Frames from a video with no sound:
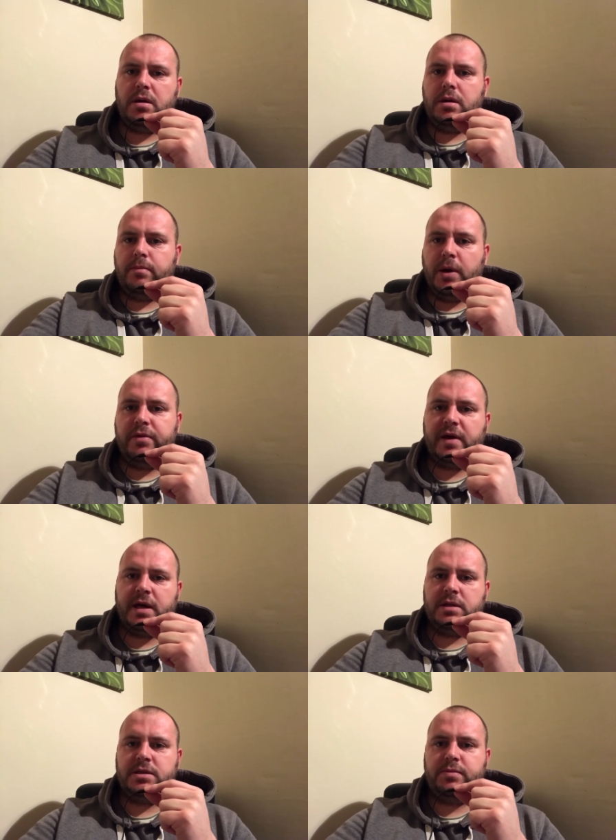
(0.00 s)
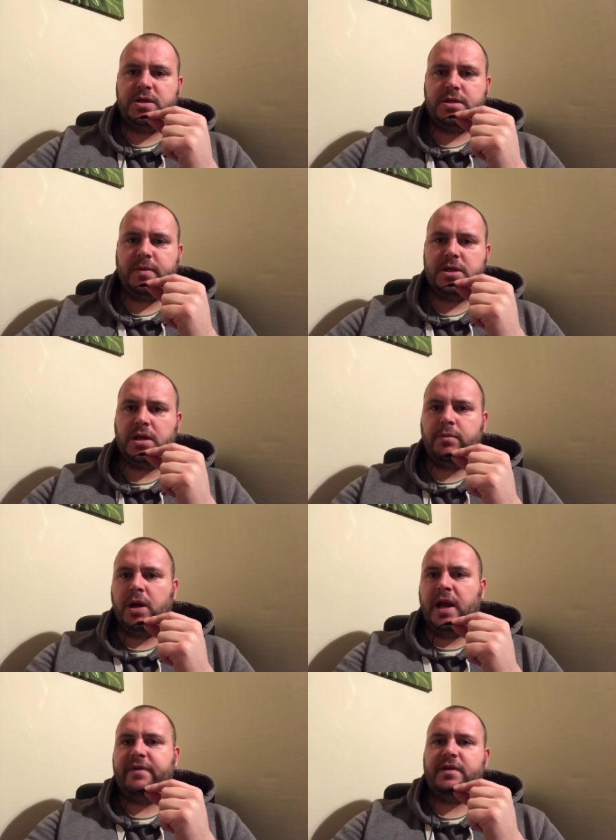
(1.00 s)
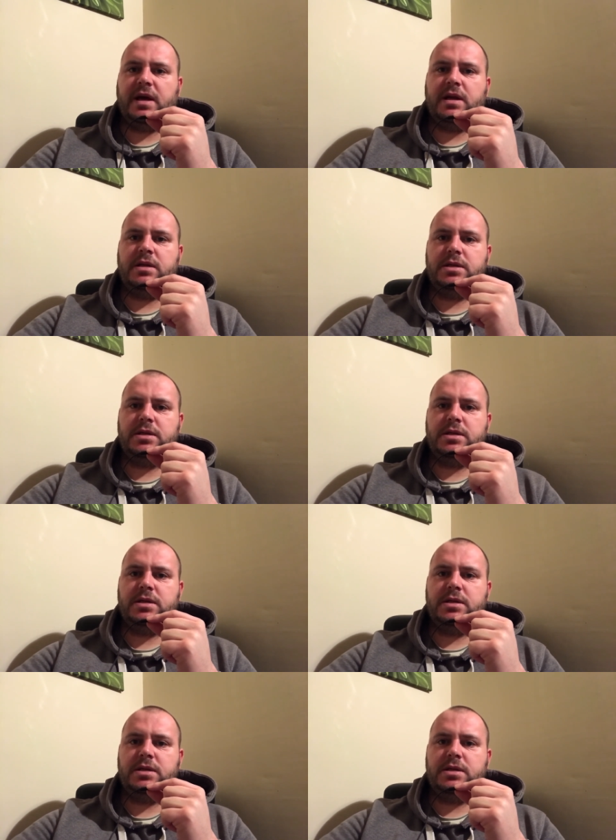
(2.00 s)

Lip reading: both hands, but especially my left hand.